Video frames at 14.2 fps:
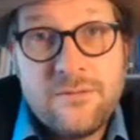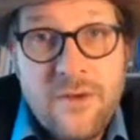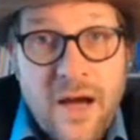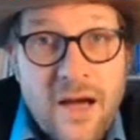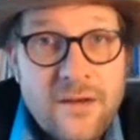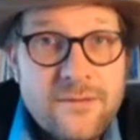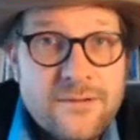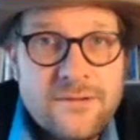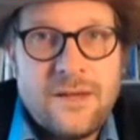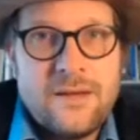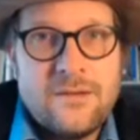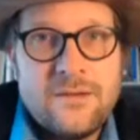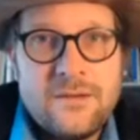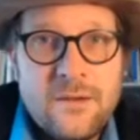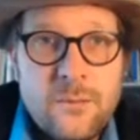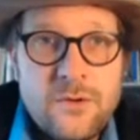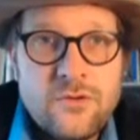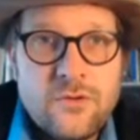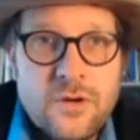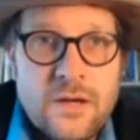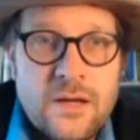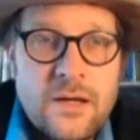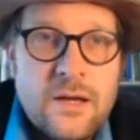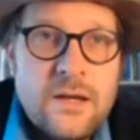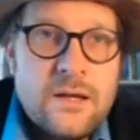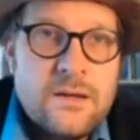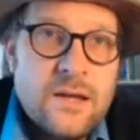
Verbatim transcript: a 5-sided symmetry